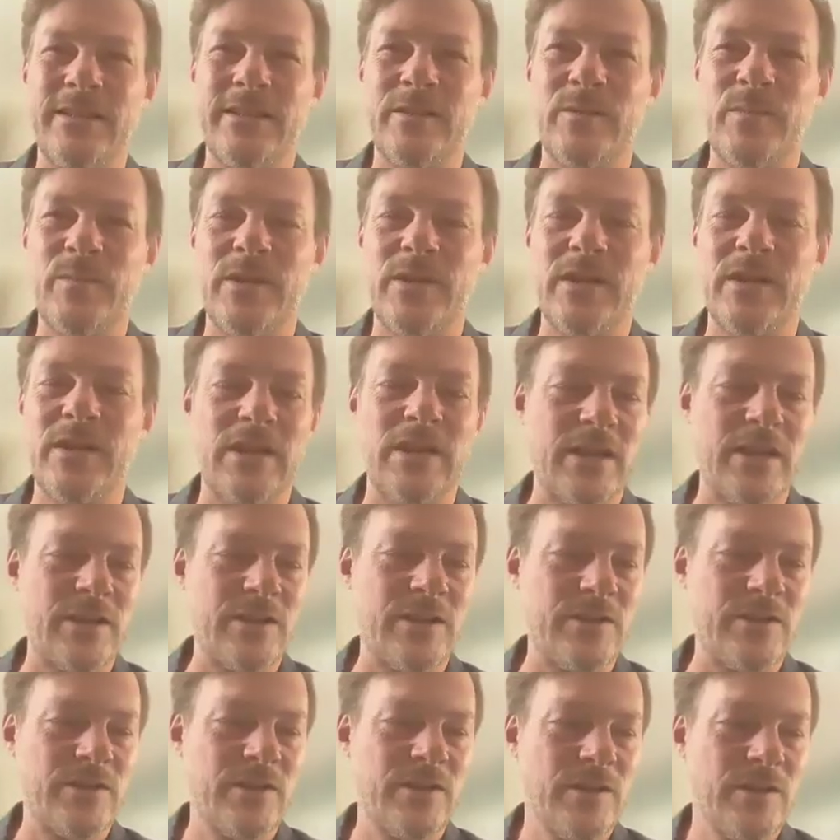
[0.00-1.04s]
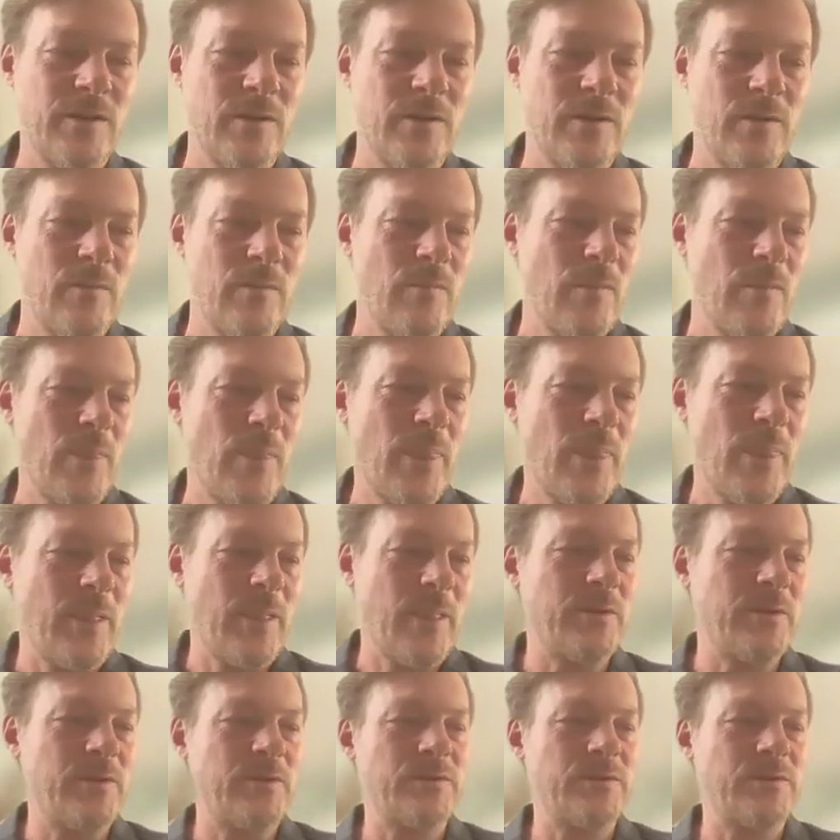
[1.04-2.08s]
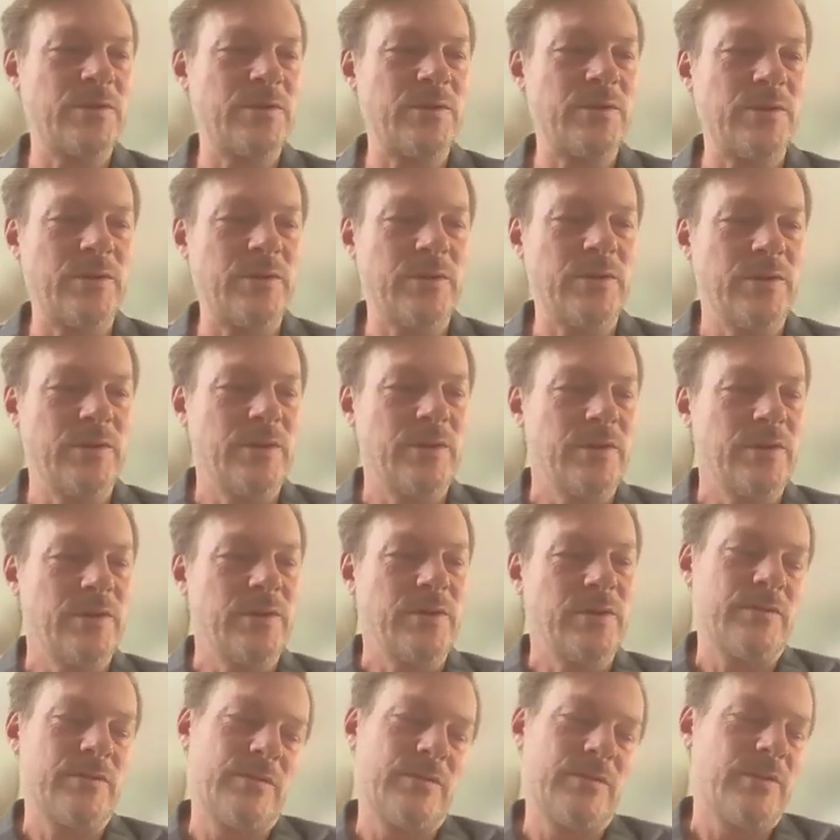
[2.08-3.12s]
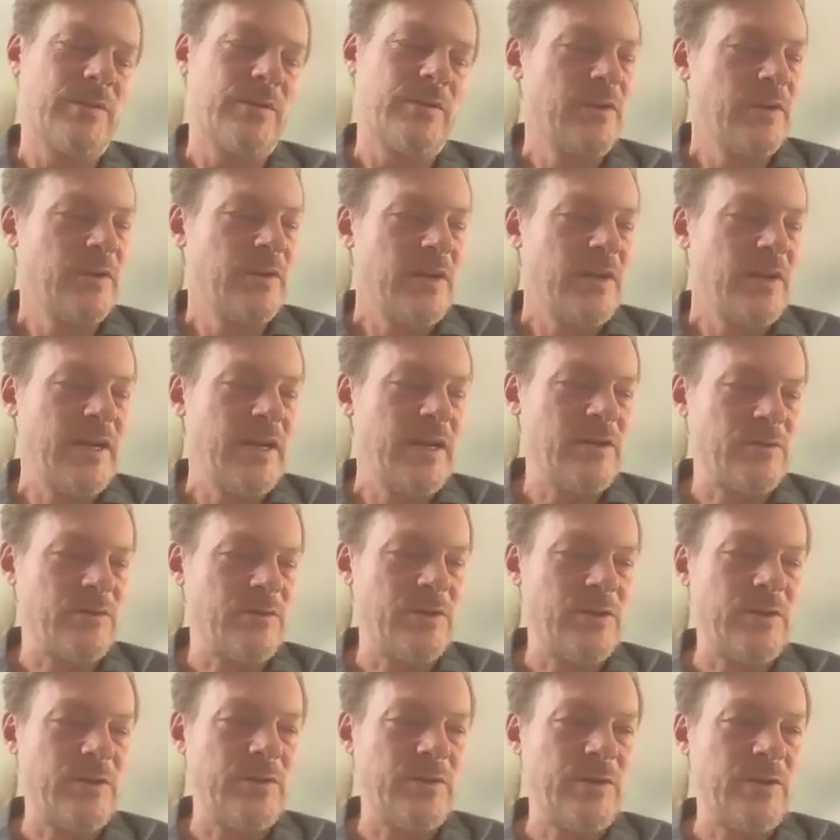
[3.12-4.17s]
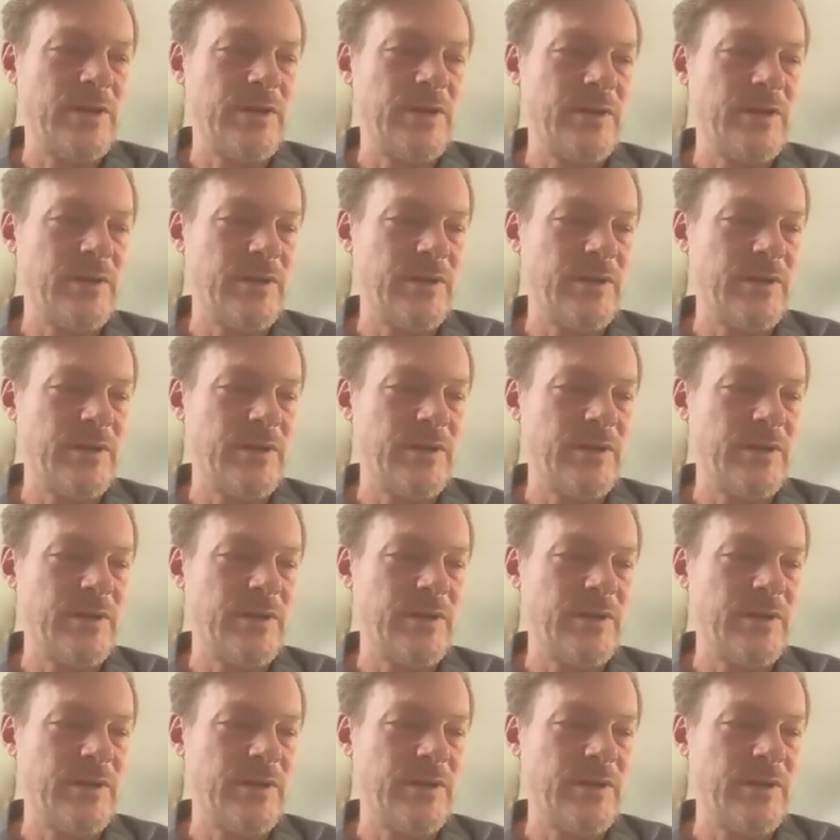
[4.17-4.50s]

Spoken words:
And it's been a lot of, so I don't know.